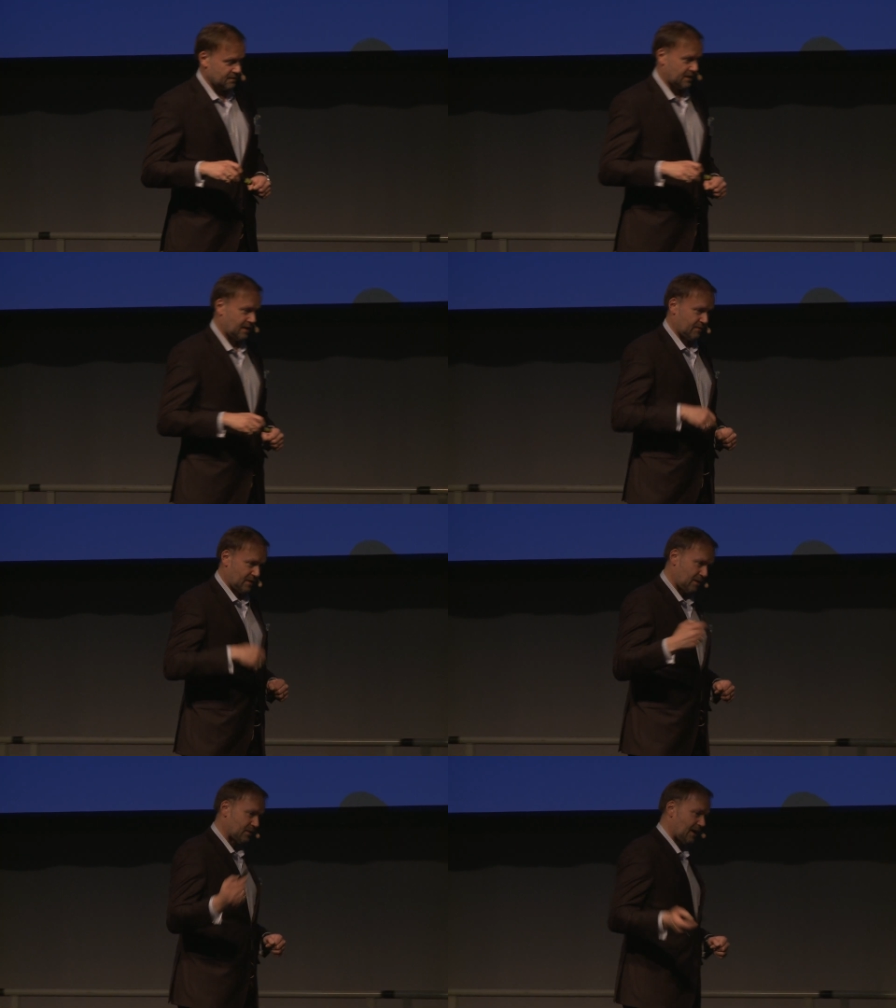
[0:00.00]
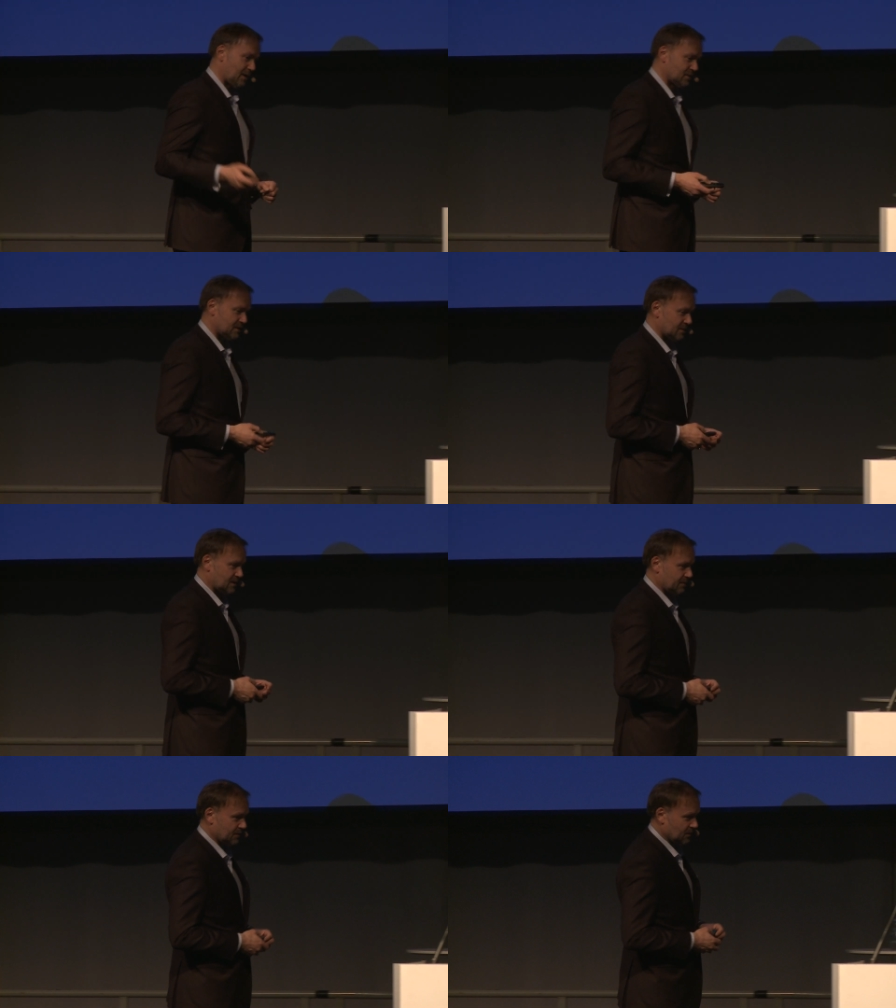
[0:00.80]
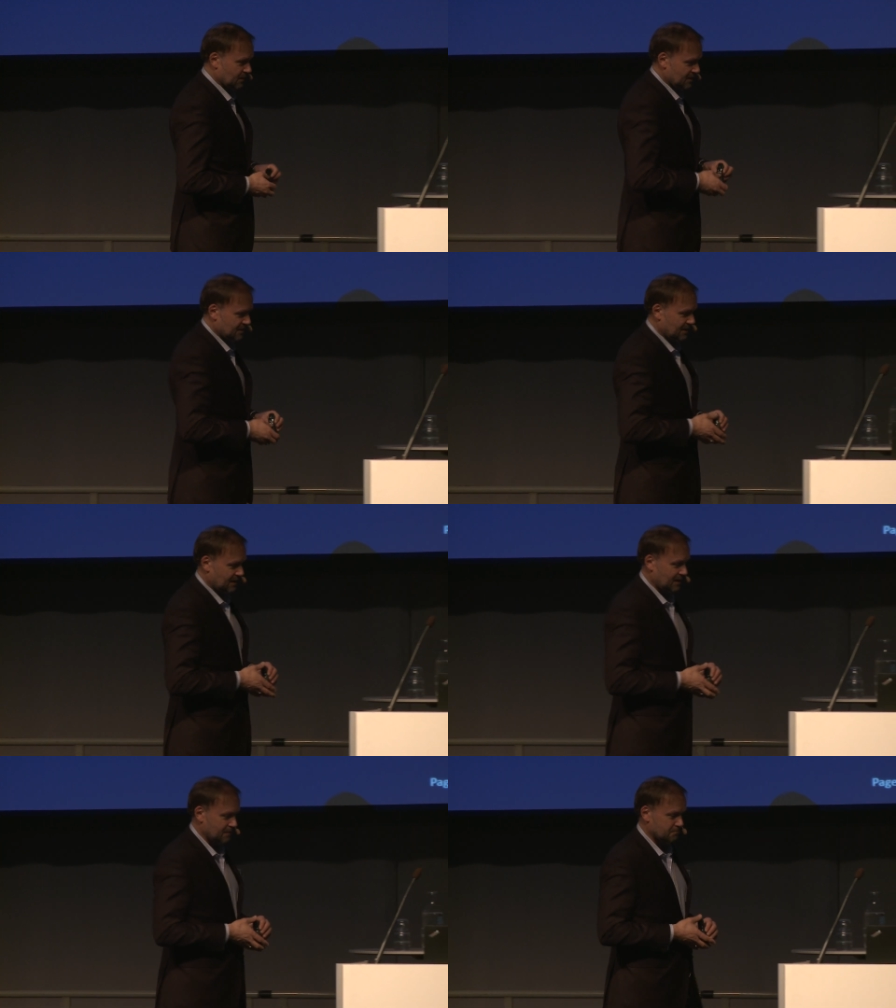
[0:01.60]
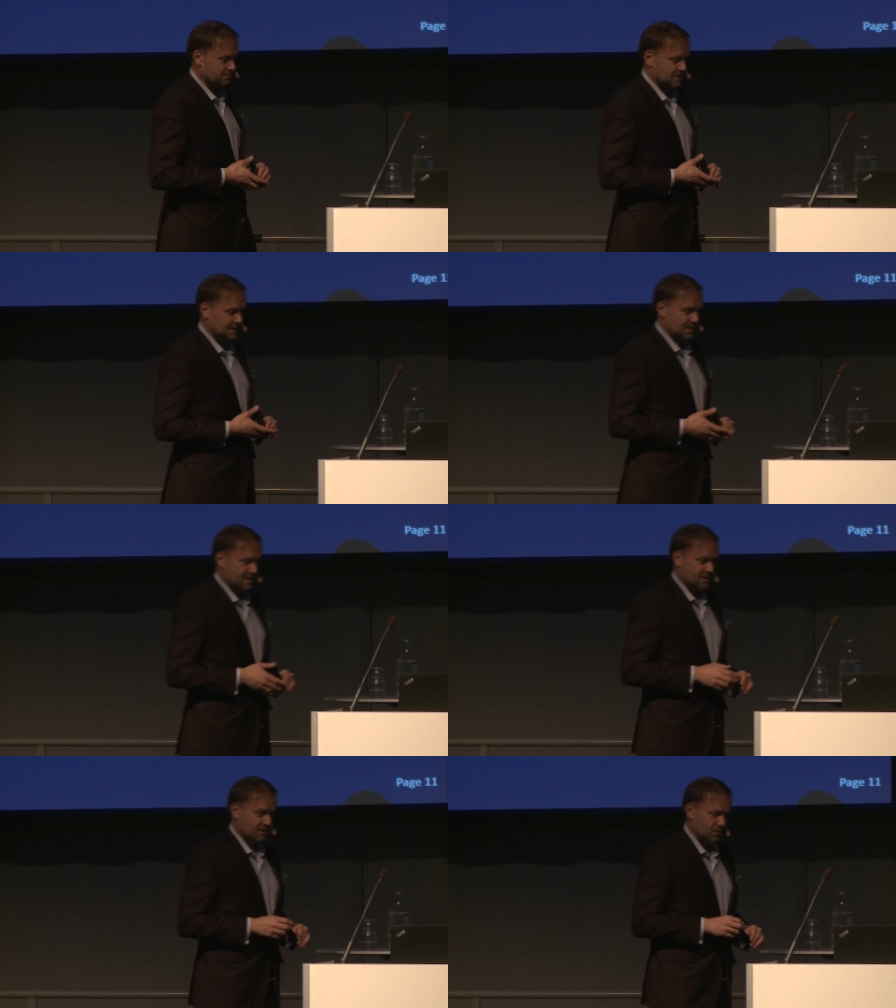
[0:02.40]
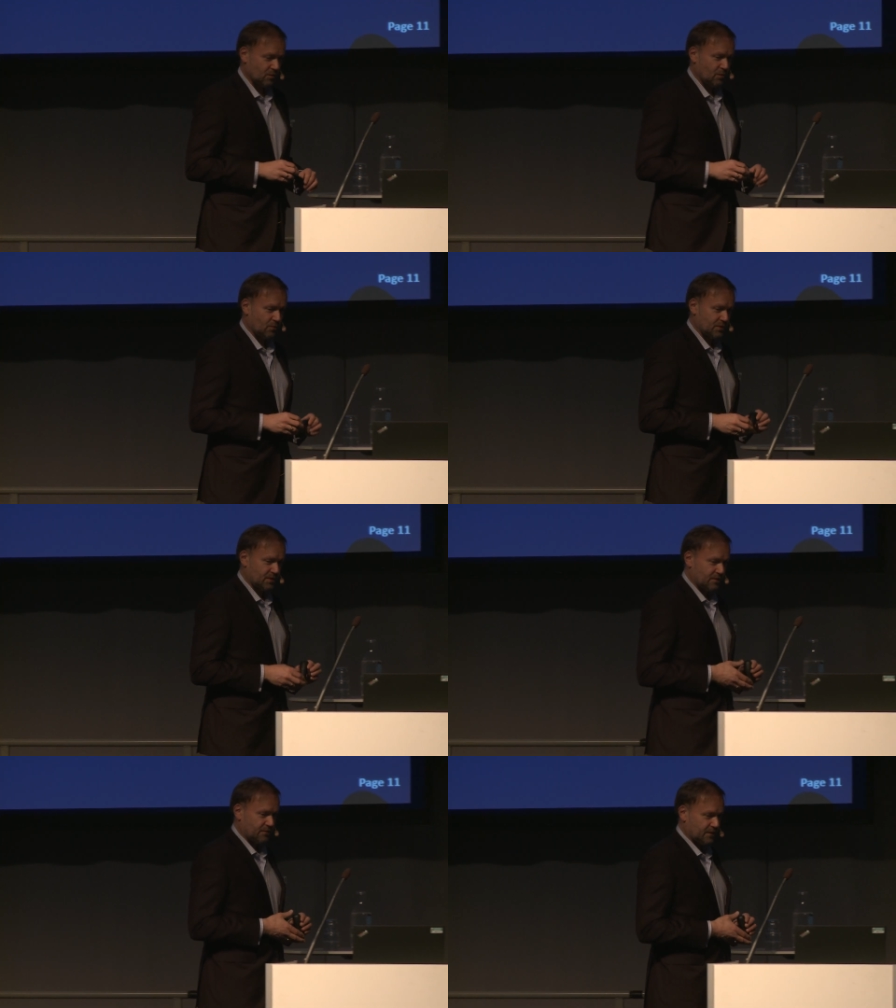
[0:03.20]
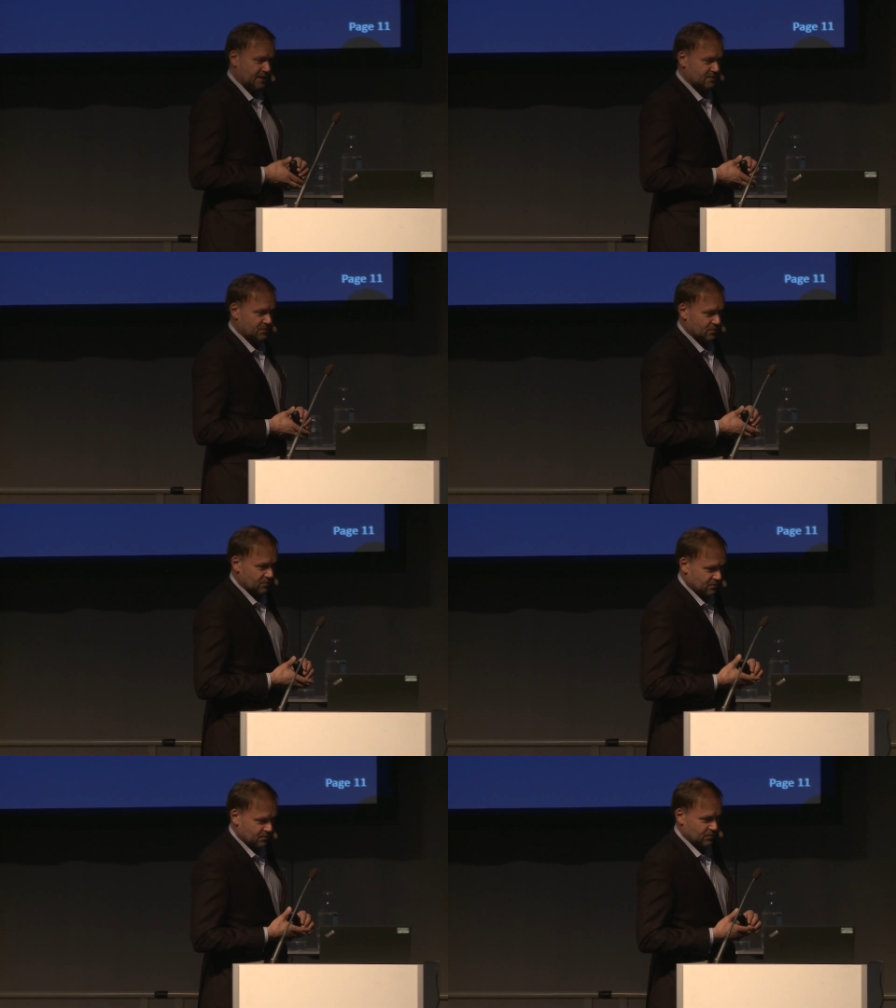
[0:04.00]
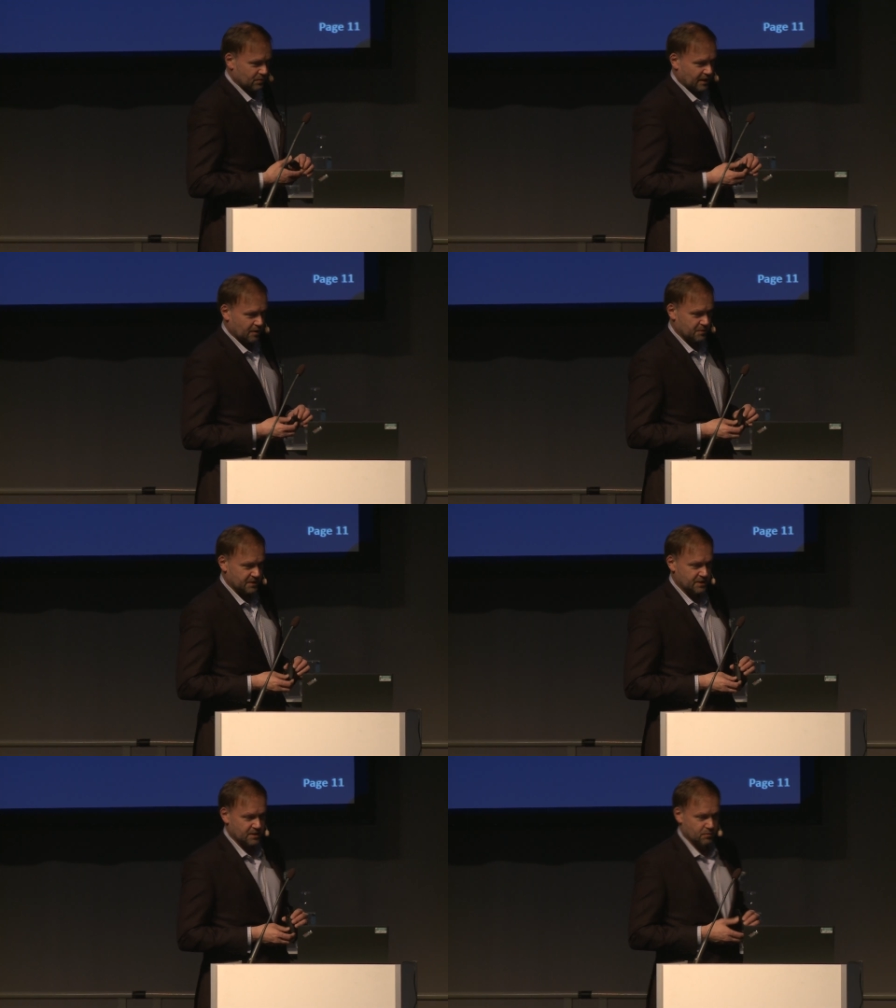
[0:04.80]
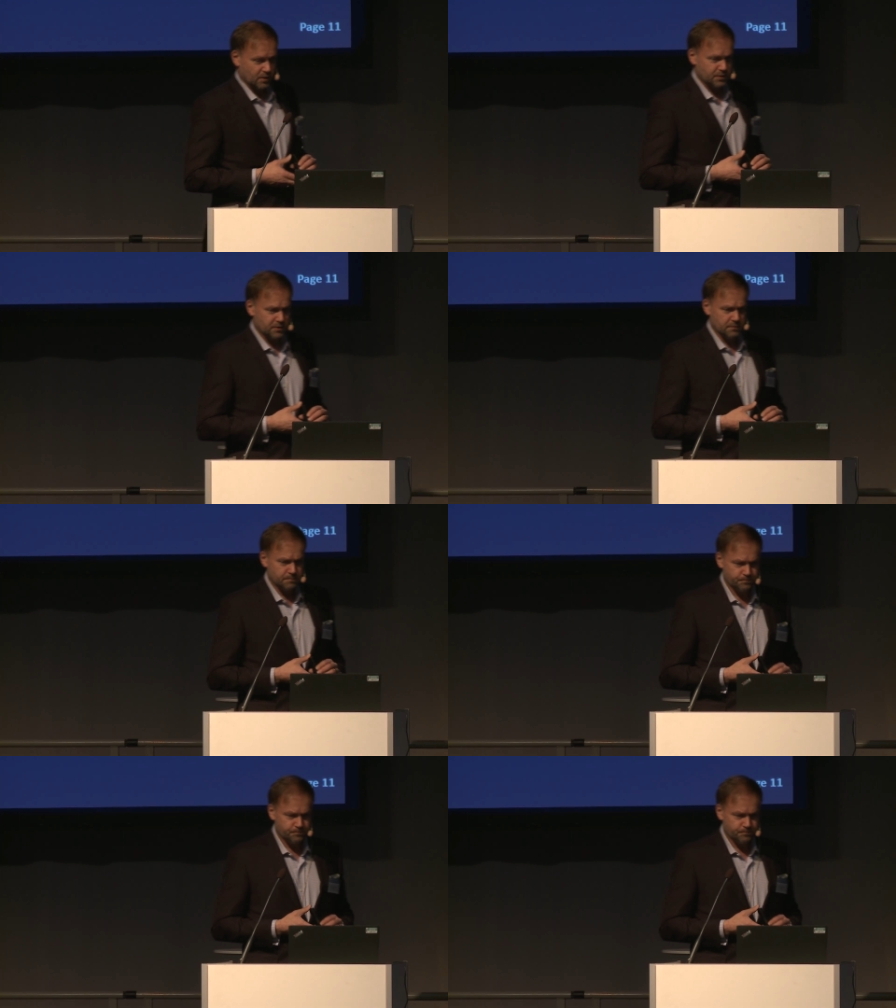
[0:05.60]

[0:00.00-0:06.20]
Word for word: they have now announced that they will um, roll over their fleet to, to LBG trucks.